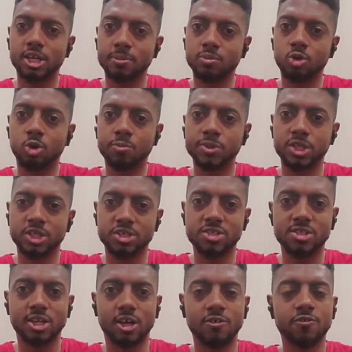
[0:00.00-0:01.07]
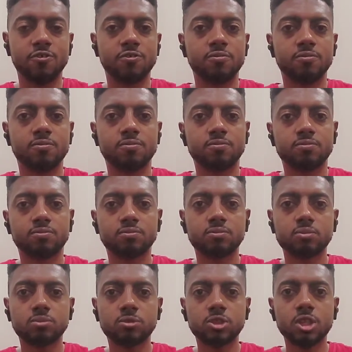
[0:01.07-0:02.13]
inappropriate stuff.
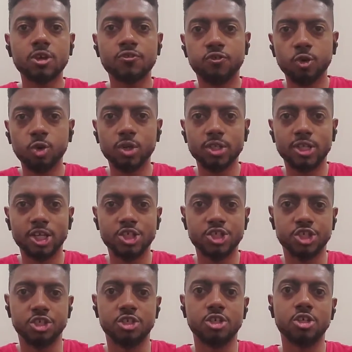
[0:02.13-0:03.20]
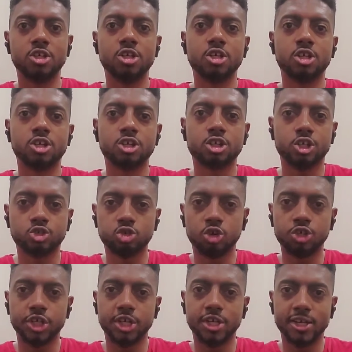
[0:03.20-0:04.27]
Food addiction, control
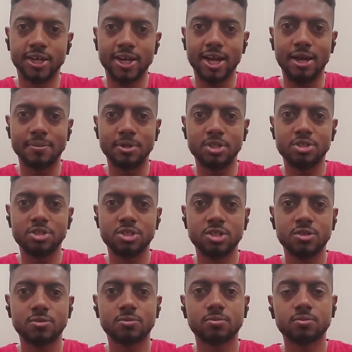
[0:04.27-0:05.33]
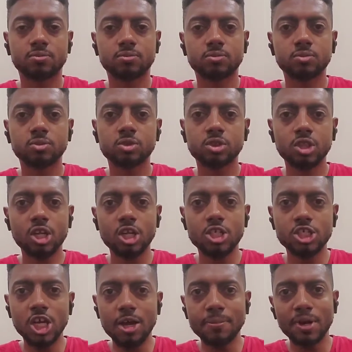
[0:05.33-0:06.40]
your eating habits.
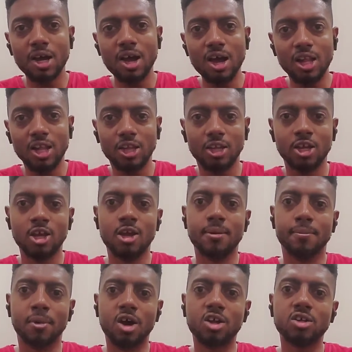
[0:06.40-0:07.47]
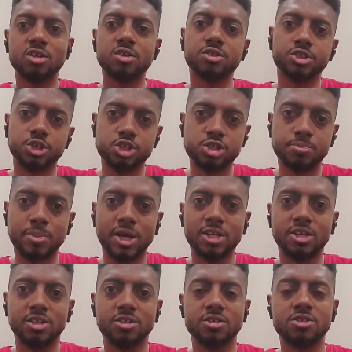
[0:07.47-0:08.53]
Shopaholic, monitor your
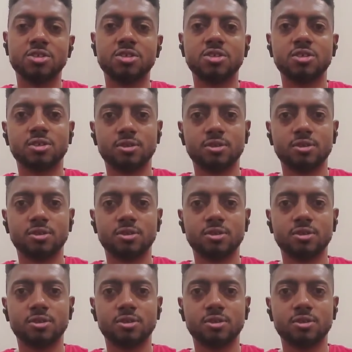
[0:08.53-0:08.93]
spendings.